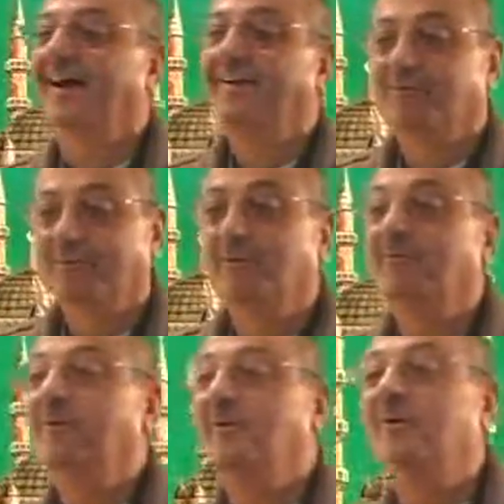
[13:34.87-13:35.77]
we
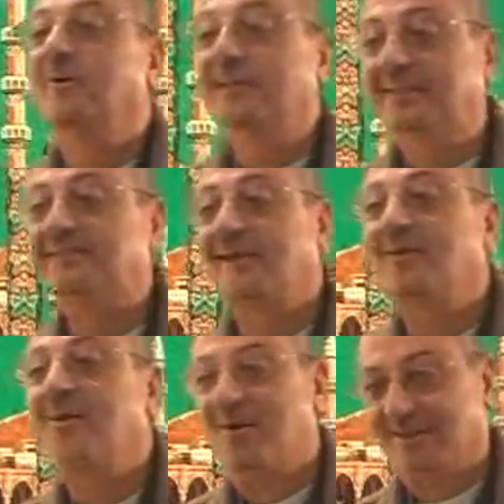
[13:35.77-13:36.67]
will be doing this a
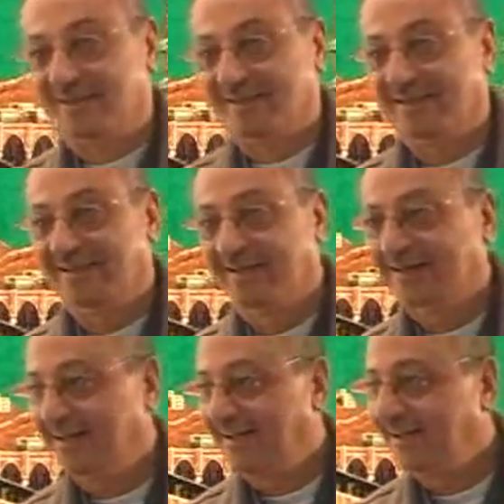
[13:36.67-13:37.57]
lot.
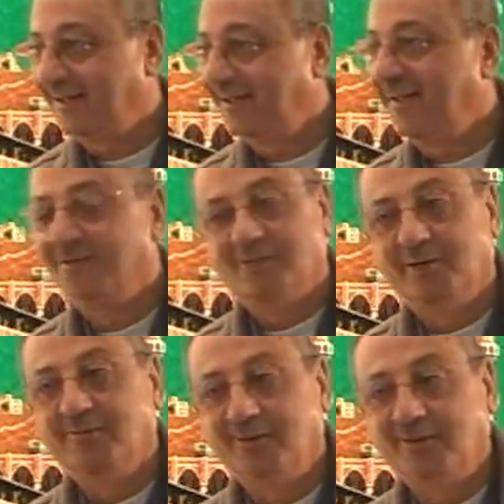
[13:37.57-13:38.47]
We'll
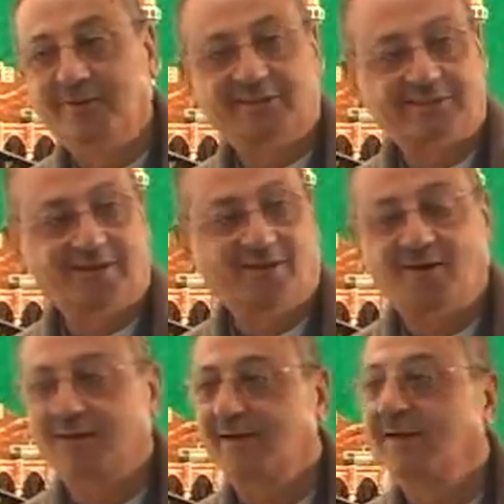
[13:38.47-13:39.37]
be doing this a
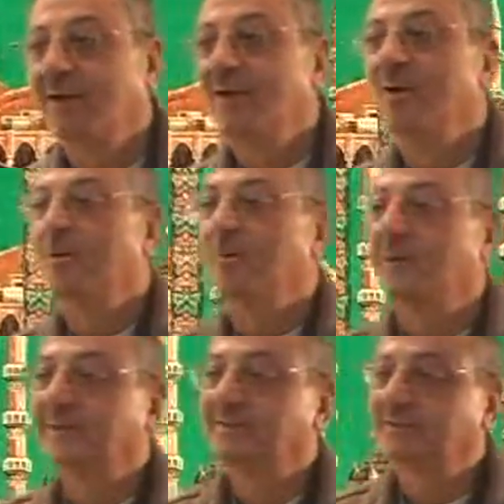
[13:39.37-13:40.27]
lot.
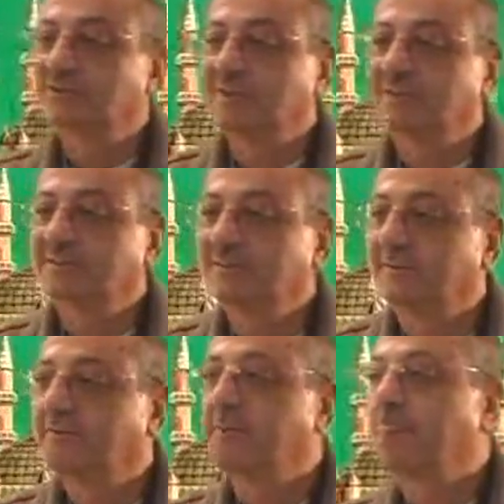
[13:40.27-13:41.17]
Brothers and sisters,
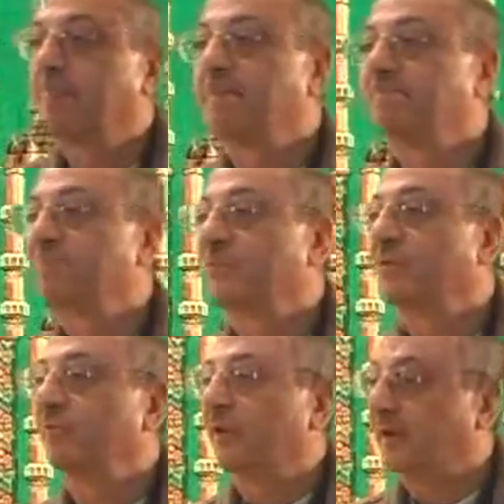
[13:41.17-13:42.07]

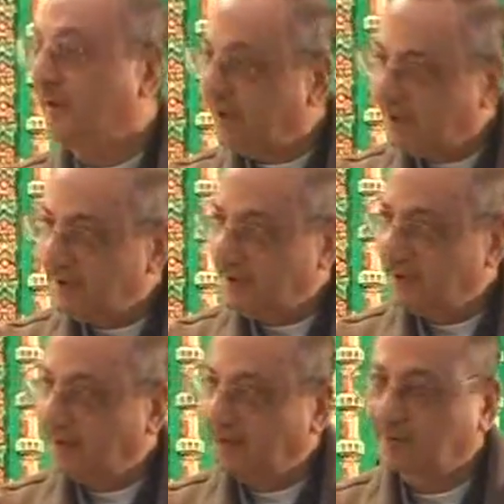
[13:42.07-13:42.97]
when
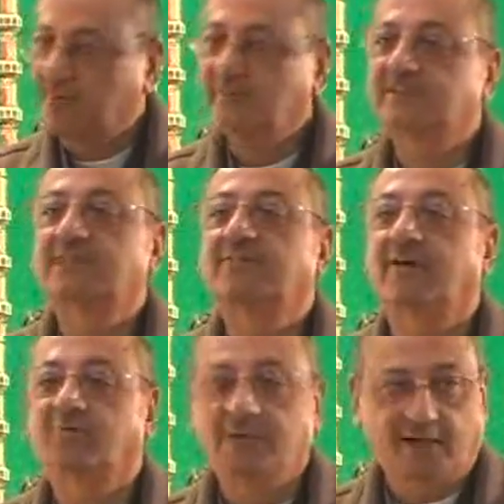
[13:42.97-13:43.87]
harfu
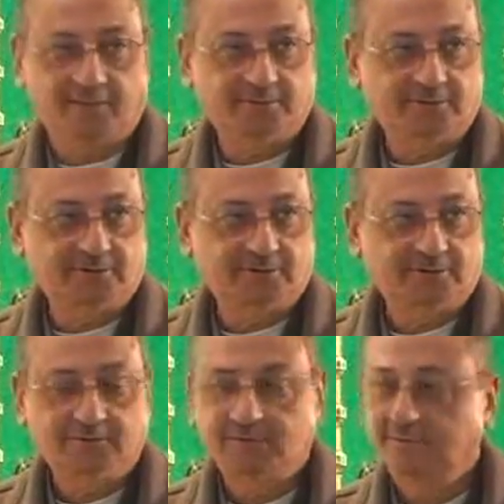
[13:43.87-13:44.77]
istifham comes,
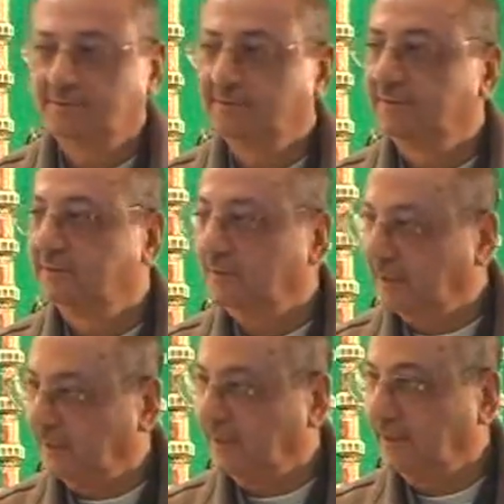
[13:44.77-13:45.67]

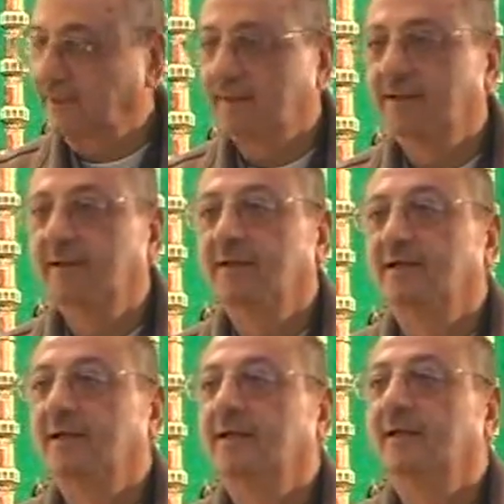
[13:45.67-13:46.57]

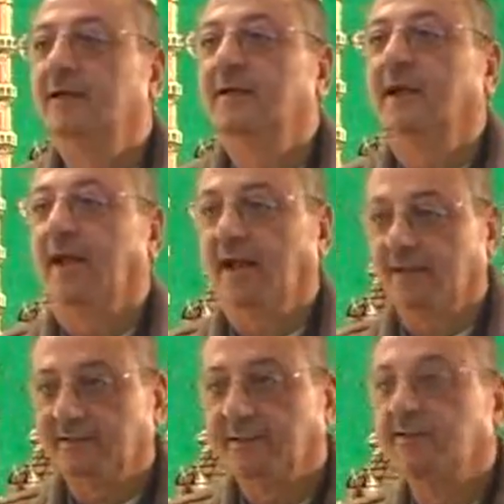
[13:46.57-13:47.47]

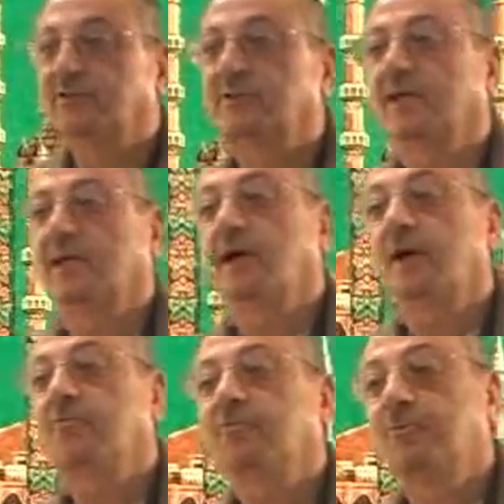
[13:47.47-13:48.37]
and there is a
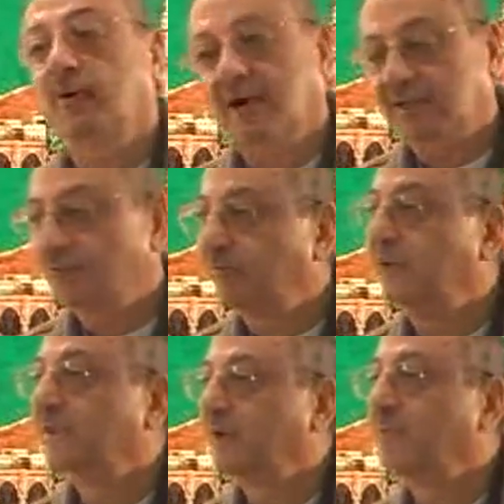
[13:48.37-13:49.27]
harfu
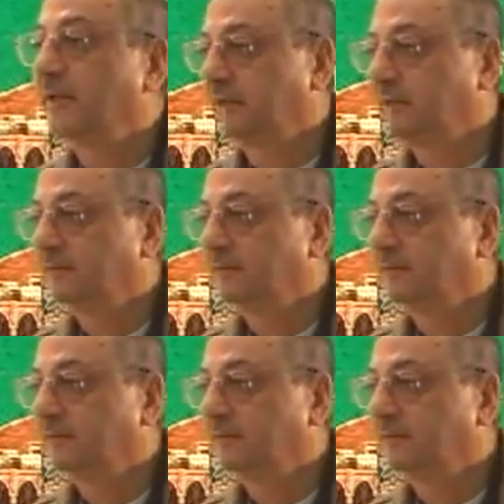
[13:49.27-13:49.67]
atfin coming,